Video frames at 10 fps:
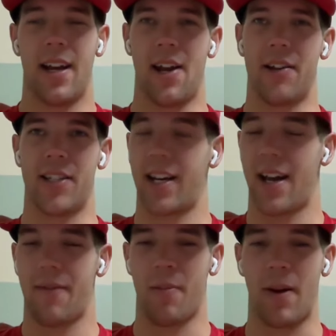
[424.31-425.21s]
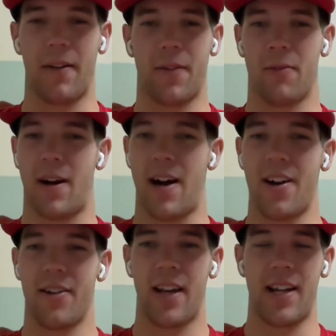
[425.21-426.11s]
You know, didn't have a bike for a
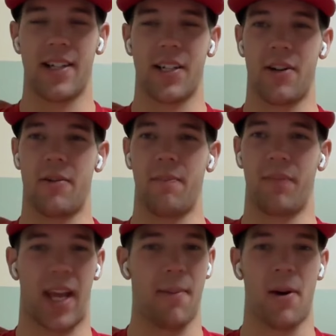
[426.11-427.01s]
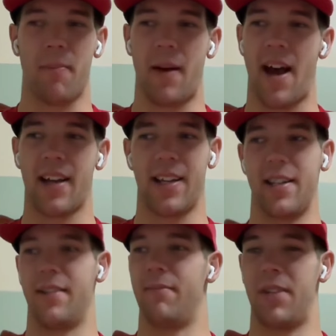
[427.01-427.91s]
while, and so came on back,
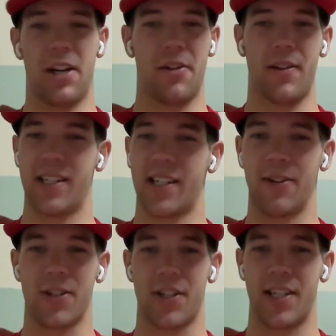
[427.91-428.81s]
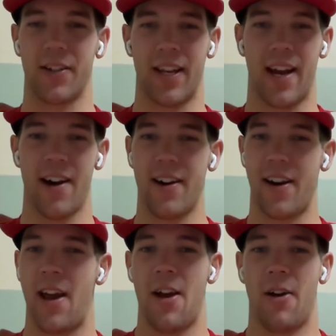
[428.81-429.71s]
and you know his skills are still there.
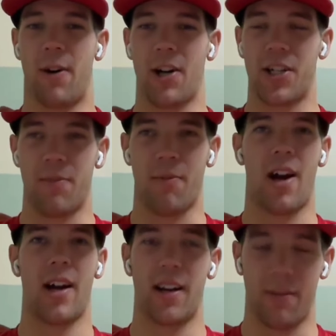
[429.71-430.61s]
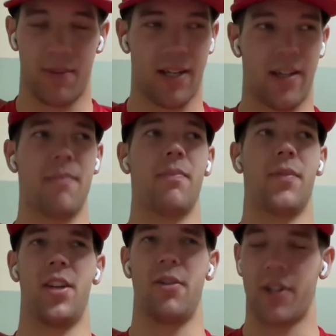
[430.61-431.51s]
And watching him ride, and I'm like, yep,
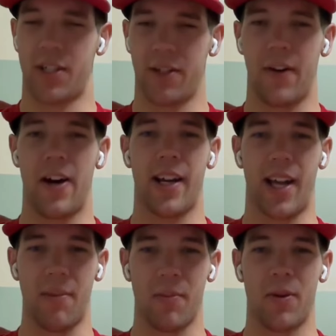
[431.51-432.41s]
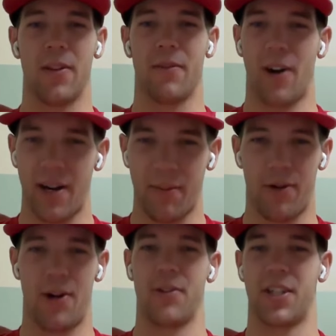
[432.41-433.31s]
you are still very capable of riding pro.